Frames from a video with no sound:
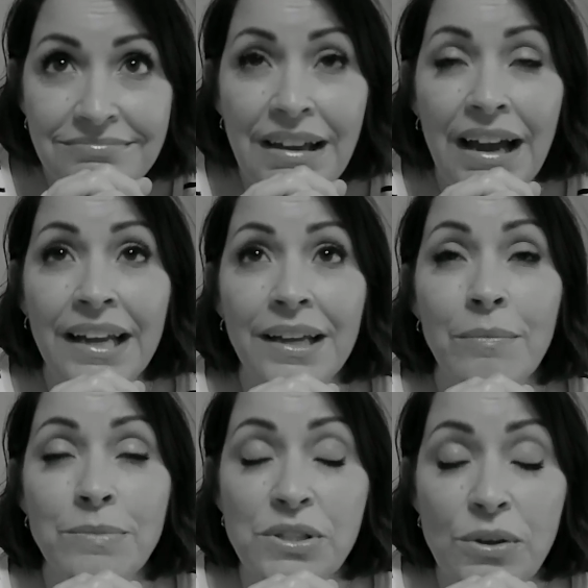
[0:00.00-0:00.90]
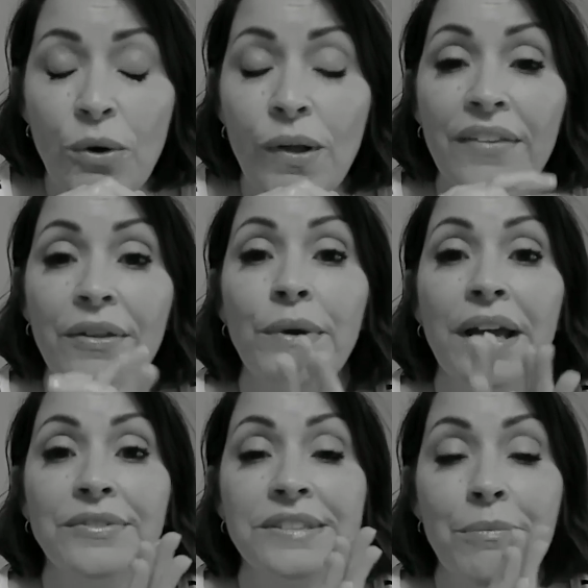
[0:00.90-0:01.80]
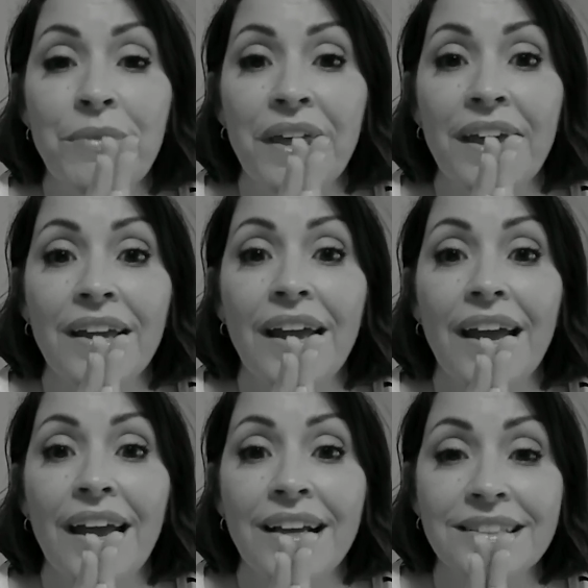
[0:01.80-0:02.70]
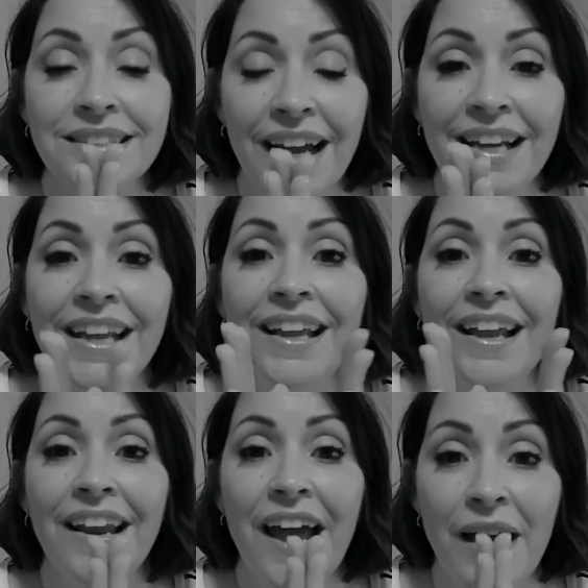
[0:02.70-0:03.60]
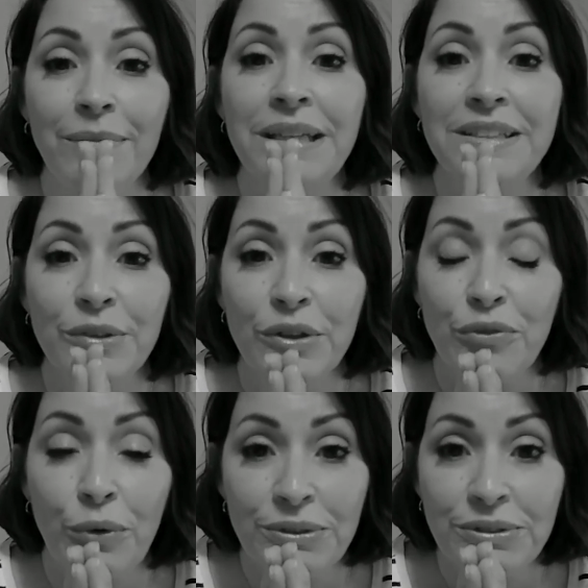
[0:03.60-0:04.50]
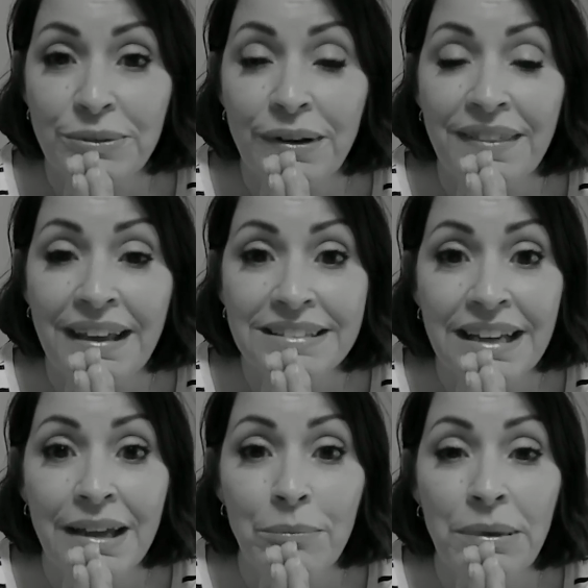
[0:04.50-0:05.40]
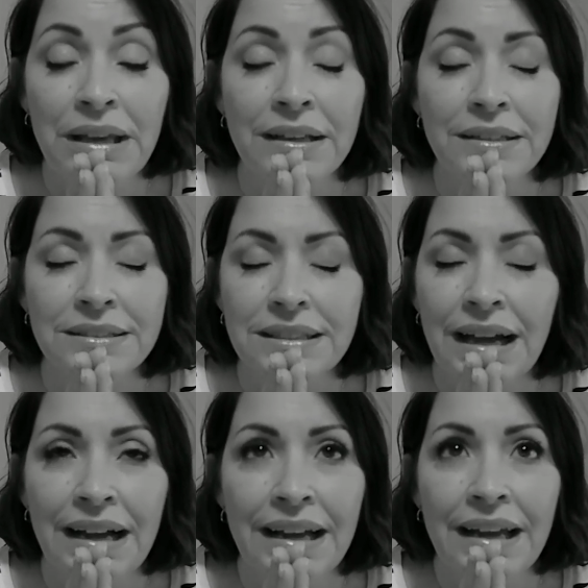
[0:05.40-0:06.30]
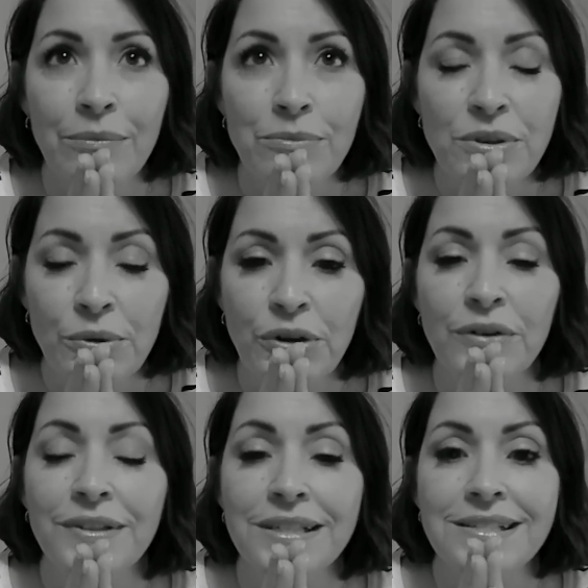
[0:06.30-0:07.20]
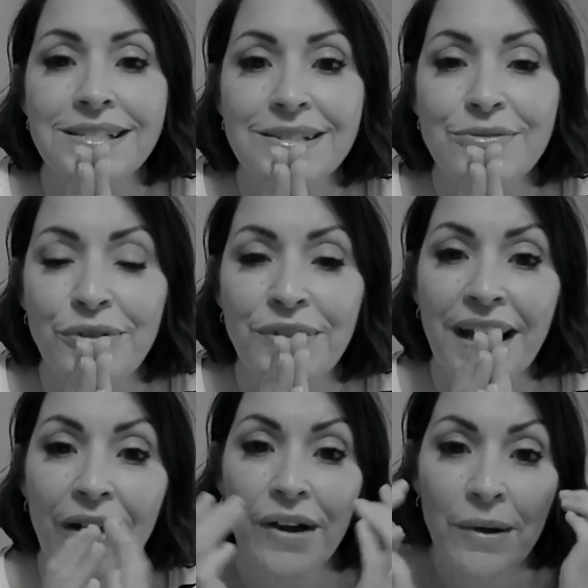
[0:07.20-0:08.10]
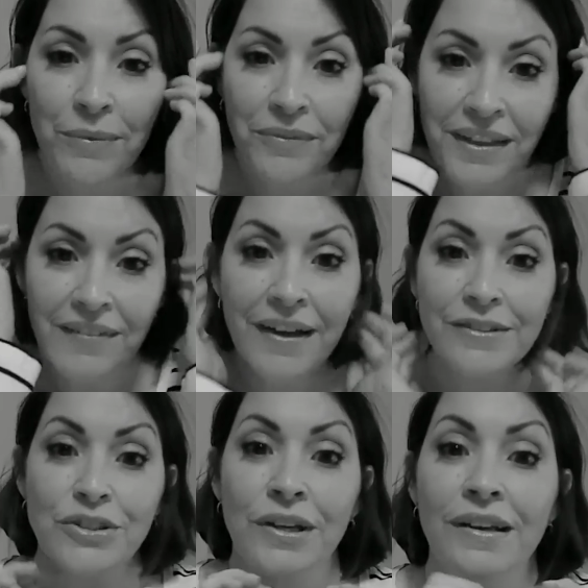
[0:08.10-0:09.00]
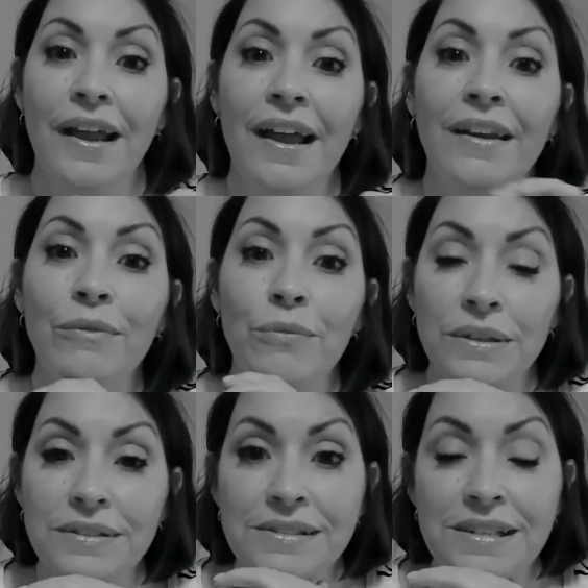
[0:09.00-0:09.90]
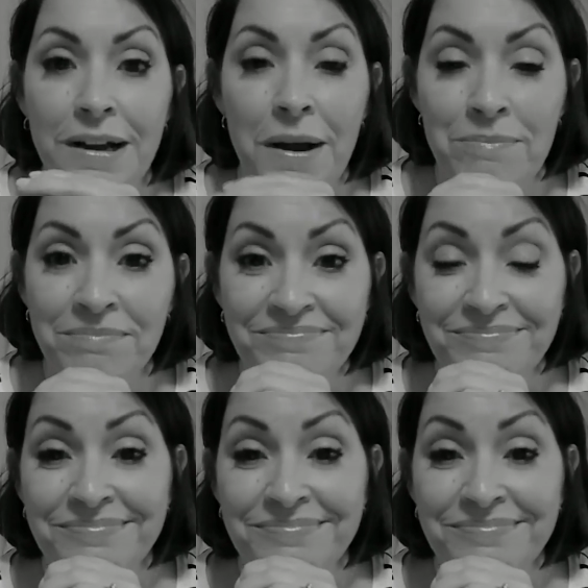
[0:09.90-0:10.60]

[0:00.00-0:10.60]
I am so glad that we have something exciting and happy to look forward to on that day because I am so nervous for the outcome of the election and what's to come.